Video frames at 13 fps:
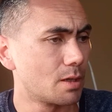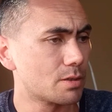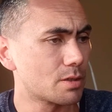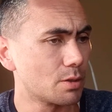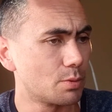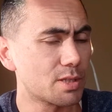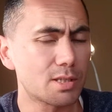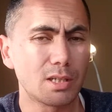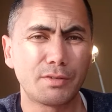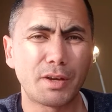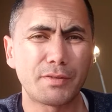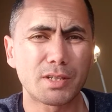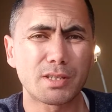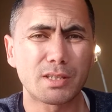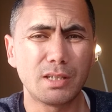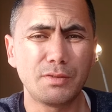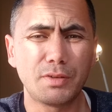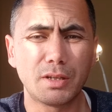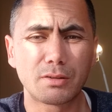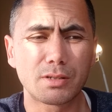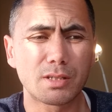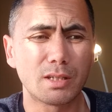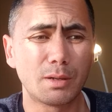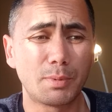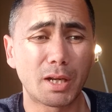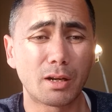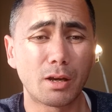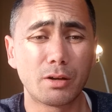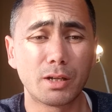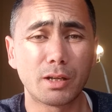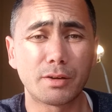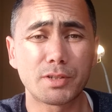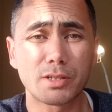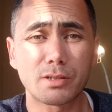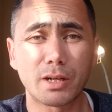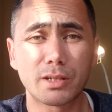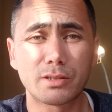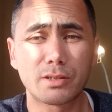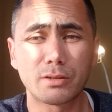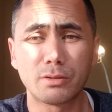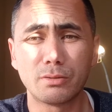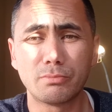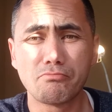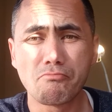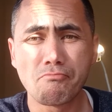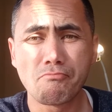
So instead of having Steve here, instead of being lonely, I've decided to